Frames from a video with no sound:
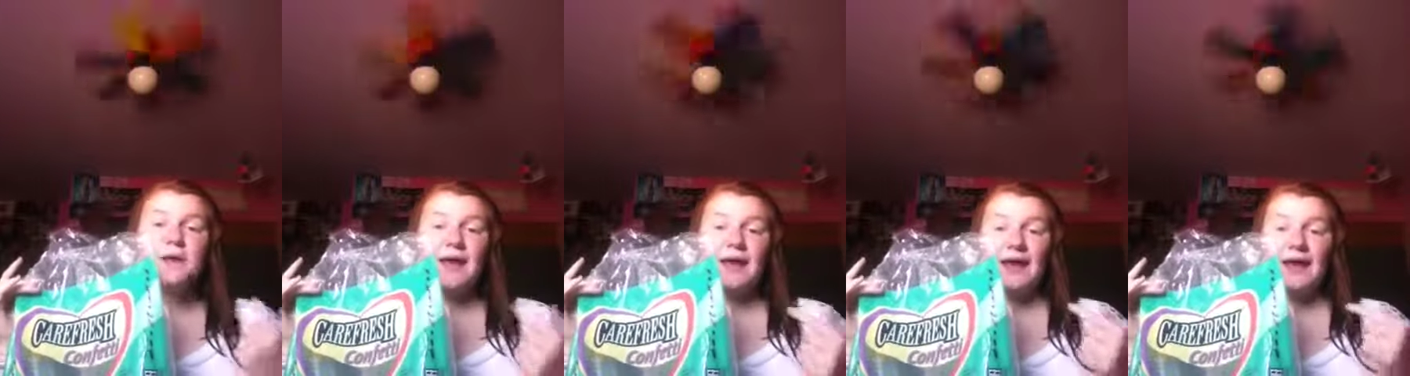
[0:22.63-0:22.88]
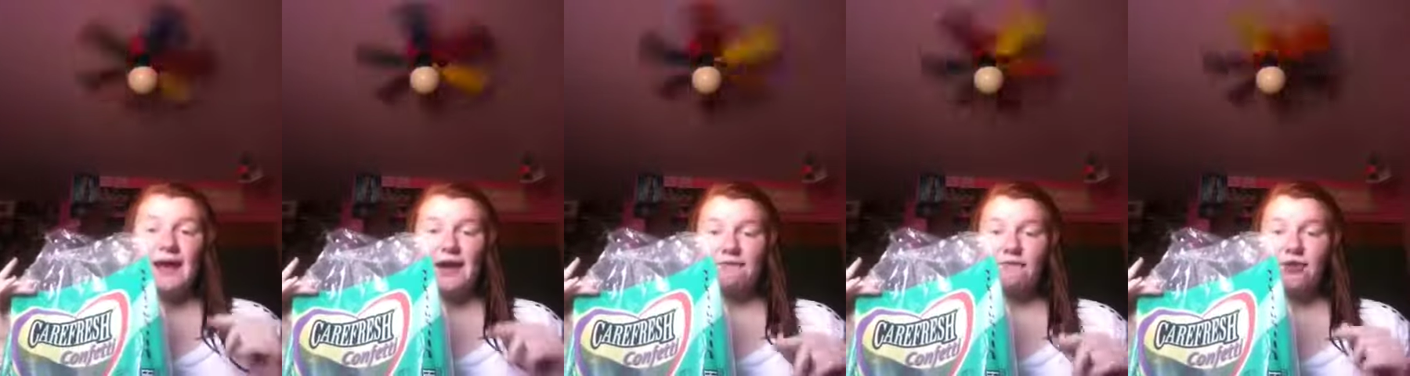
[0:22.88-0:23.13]
bag
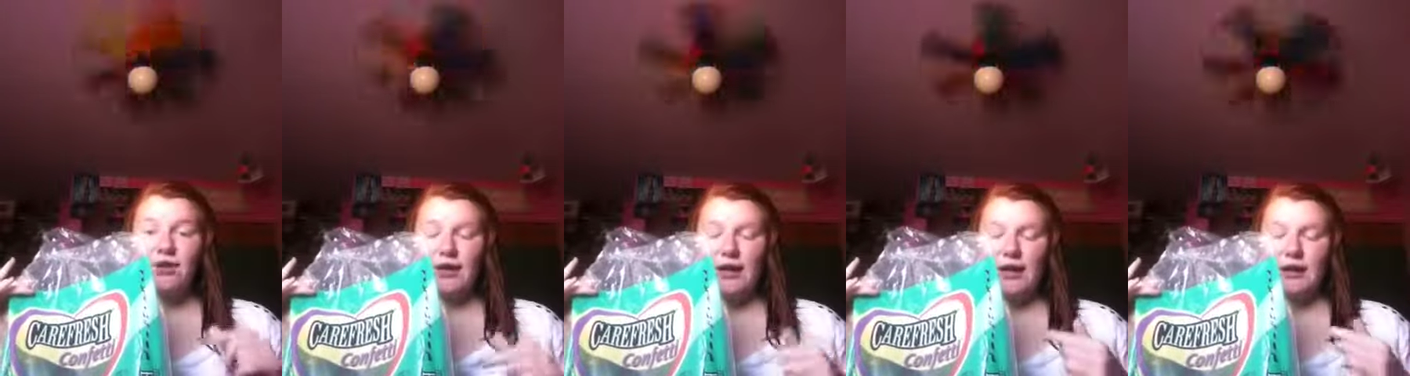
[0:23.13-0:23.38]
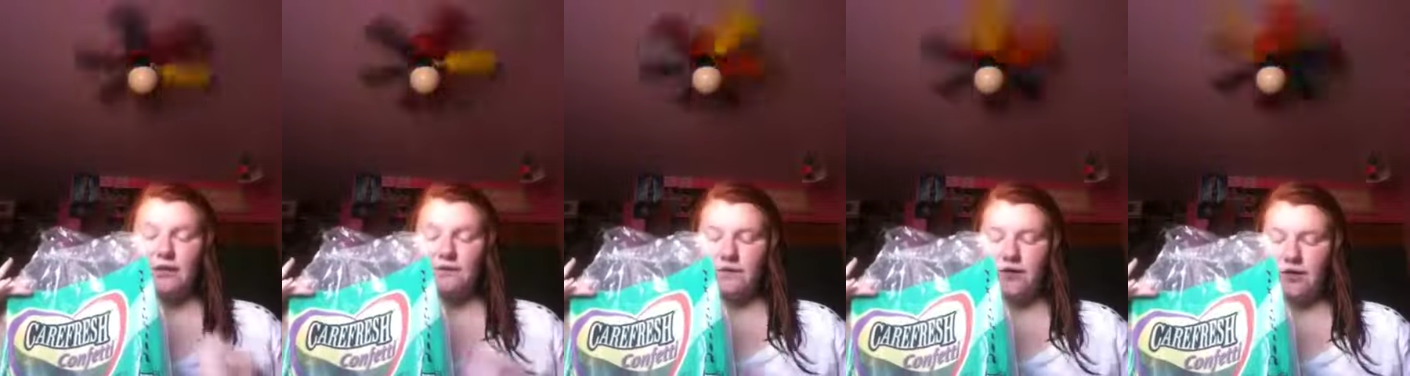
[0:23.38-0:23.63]
I ever
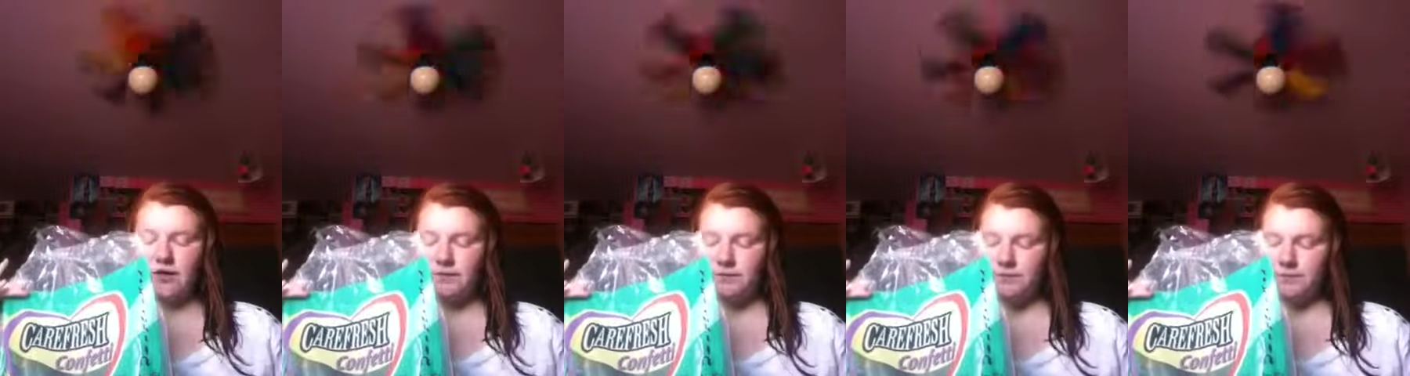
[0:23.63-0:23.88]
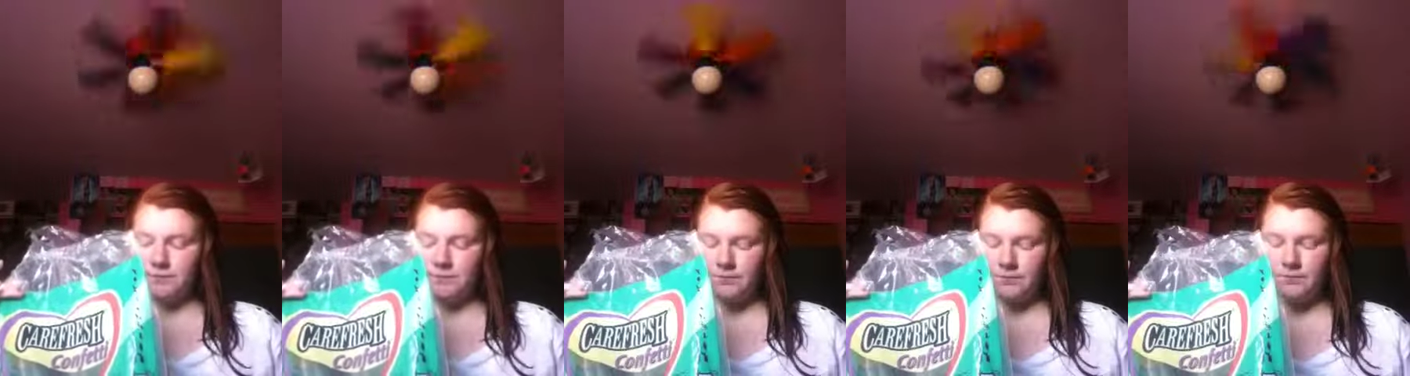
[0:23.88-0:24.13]
got of
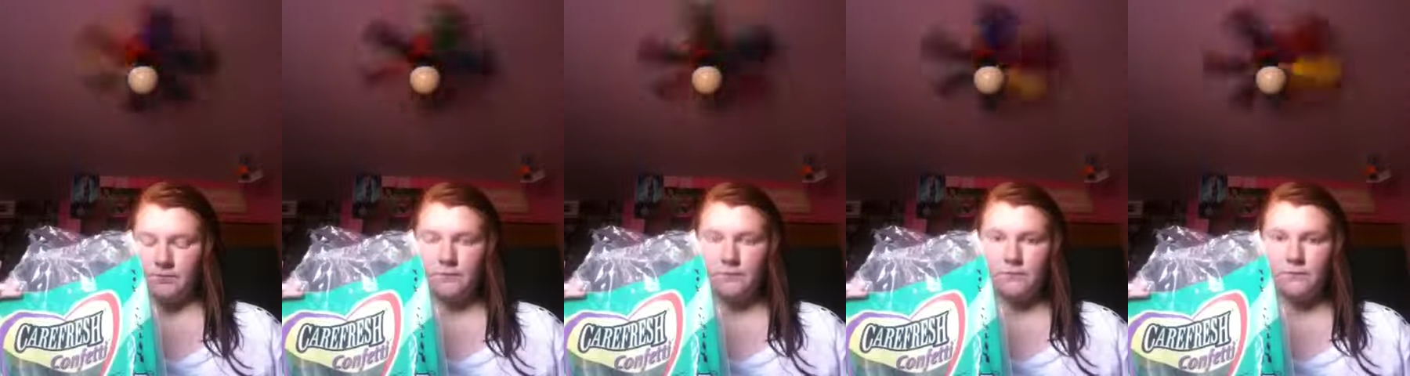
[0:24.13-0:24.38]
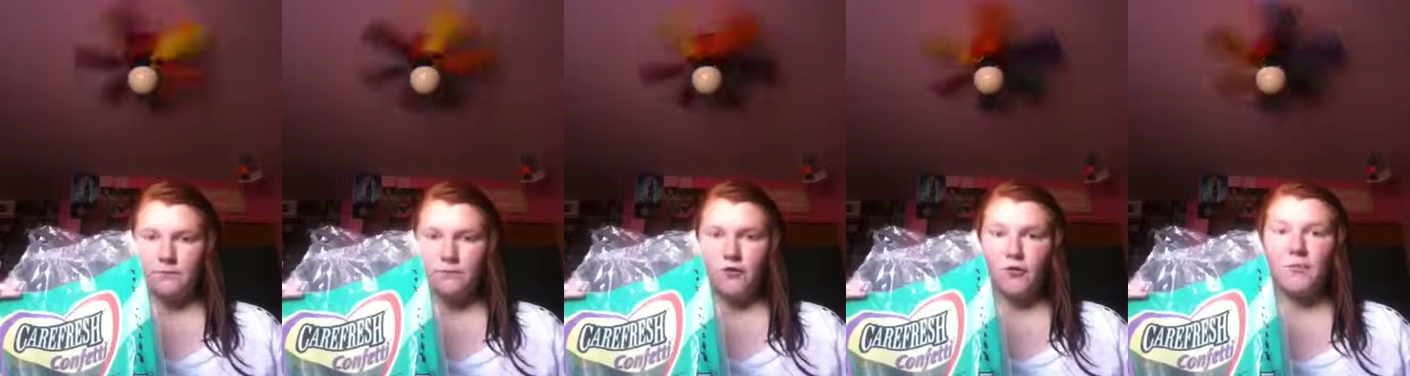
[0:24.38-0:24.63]
it
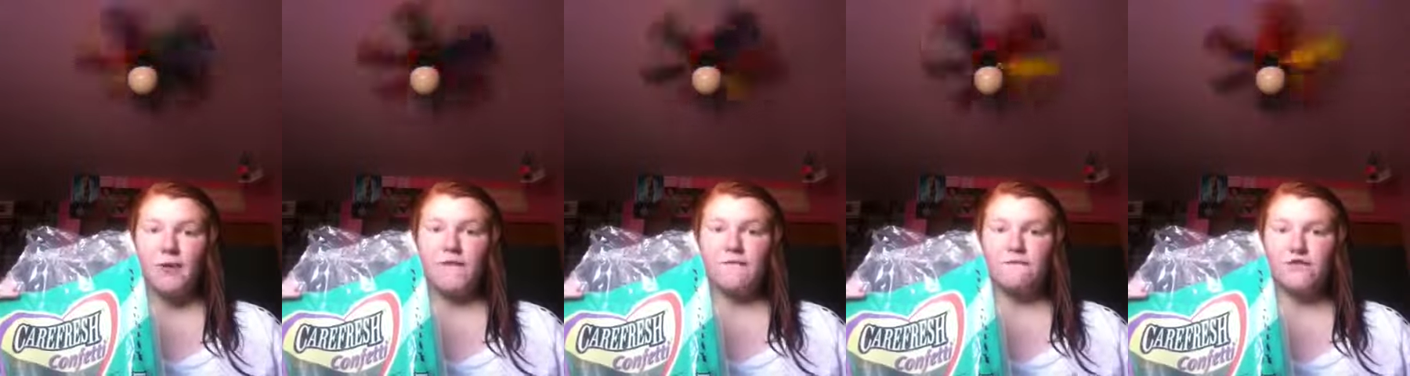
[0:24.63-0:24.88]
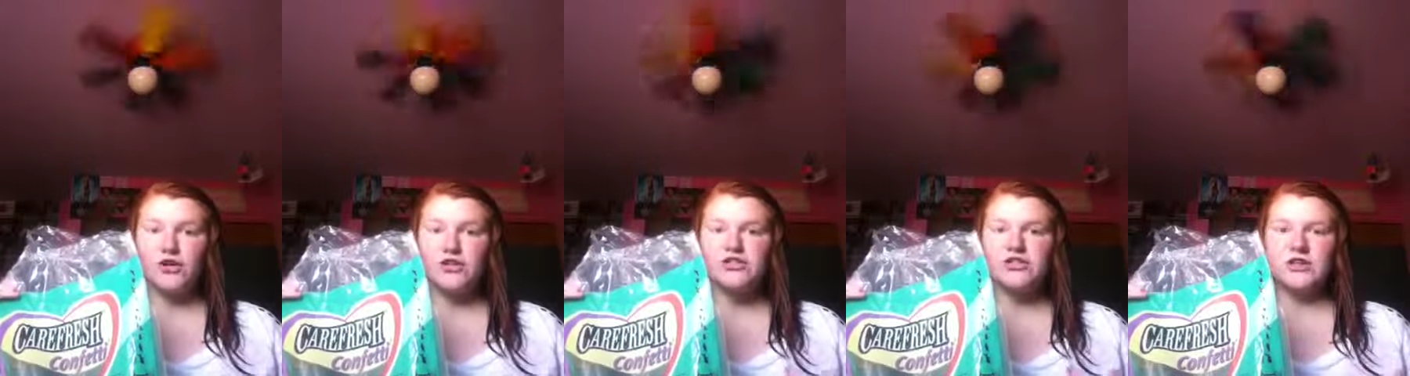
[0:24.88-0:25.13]
for my
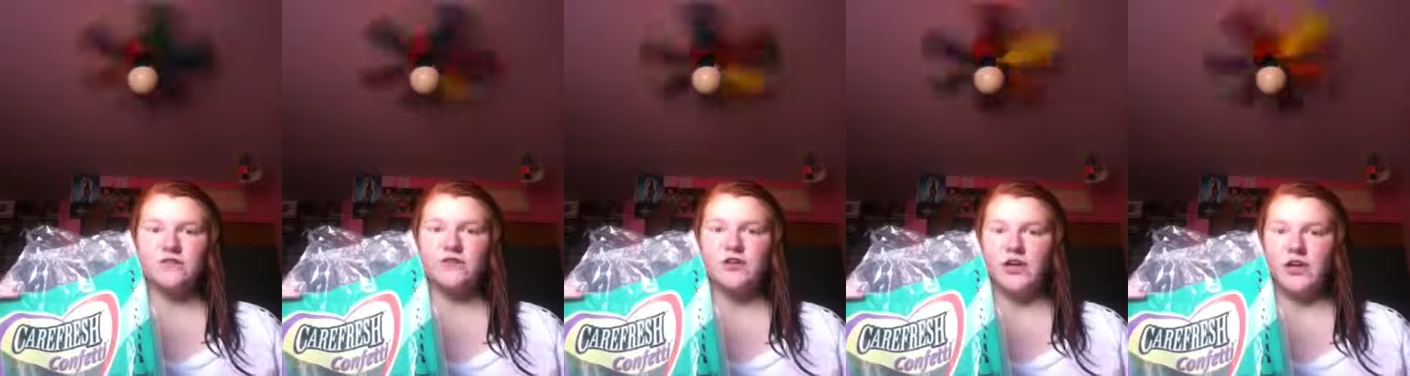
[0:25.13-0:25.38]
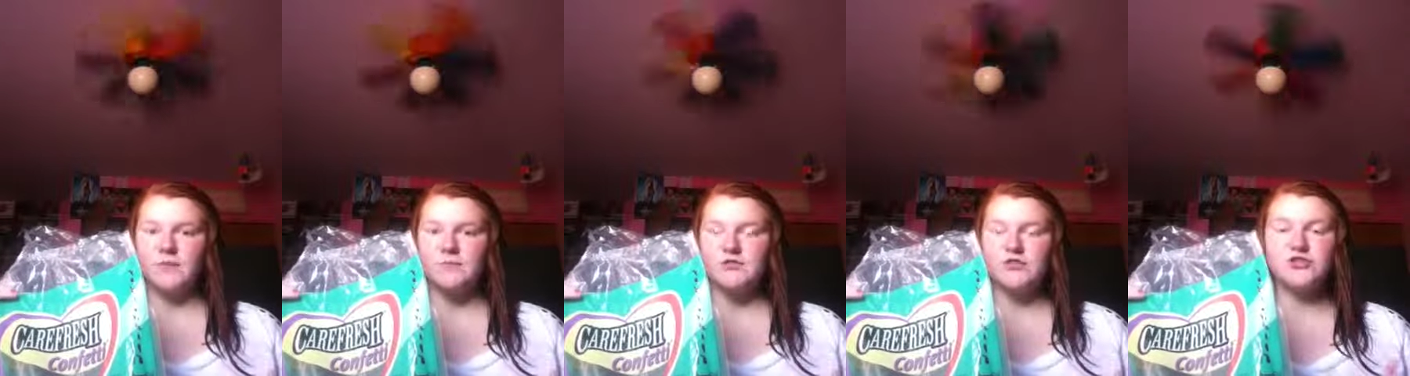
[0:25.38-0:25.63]
first ever
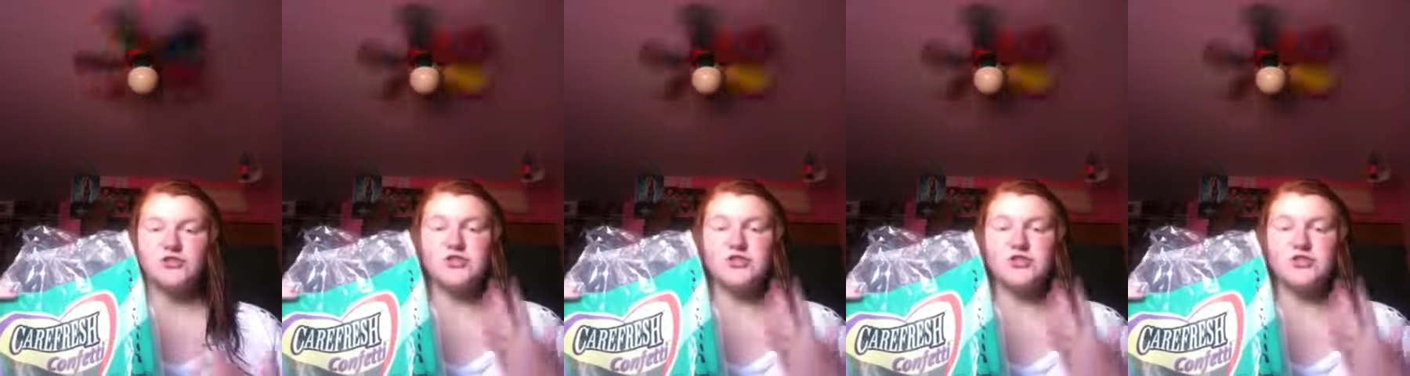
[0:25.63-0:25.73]
hamster.